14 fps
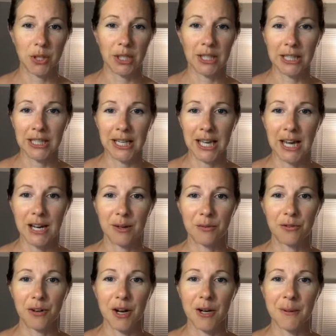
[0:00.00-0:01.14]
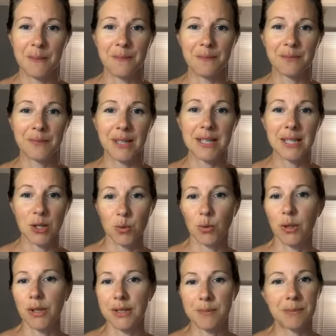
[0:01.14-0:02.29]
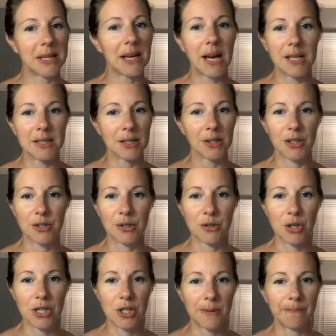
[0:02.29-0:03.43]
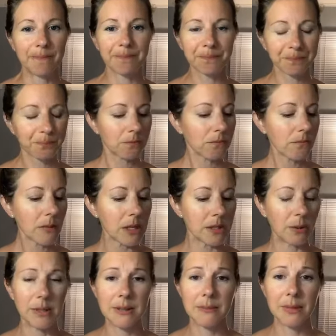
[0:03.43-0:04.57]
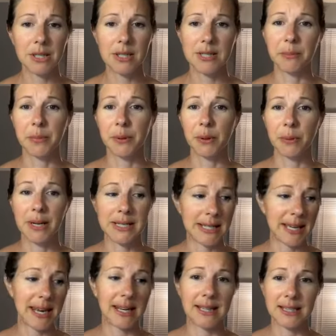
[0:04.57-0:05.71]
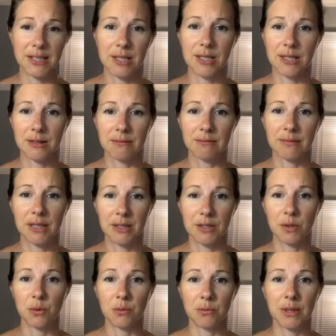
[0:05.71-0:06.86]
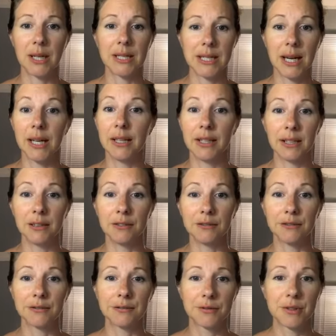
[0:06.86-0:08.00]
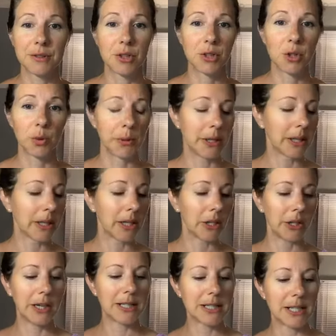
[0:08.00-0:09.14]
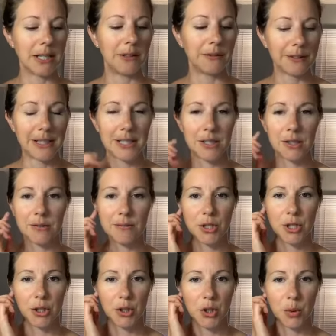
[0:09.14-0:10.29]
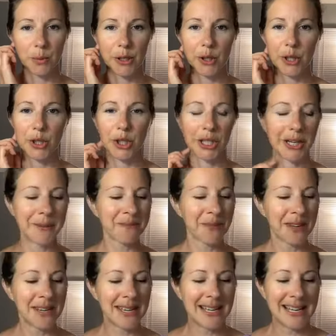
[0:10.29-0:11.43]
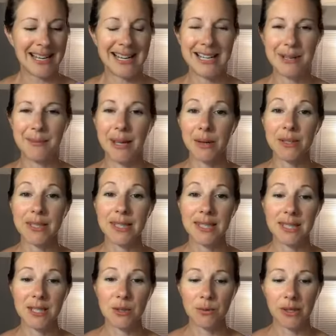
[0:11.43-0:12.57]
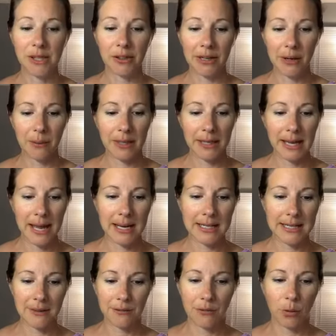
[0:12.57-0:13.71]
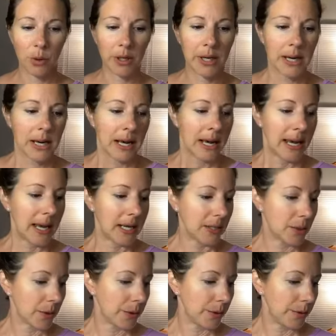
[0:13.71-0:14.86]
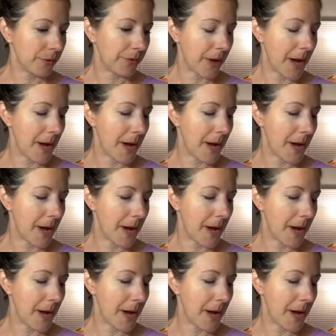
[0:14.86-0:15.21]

what you're going to get from essential oils because of the concentration. So it's a much simpler way to get it than to consume a ton of turmeric or a ton of turmeric or curry. Anyways, this is a really great one. Again, I said for any sort of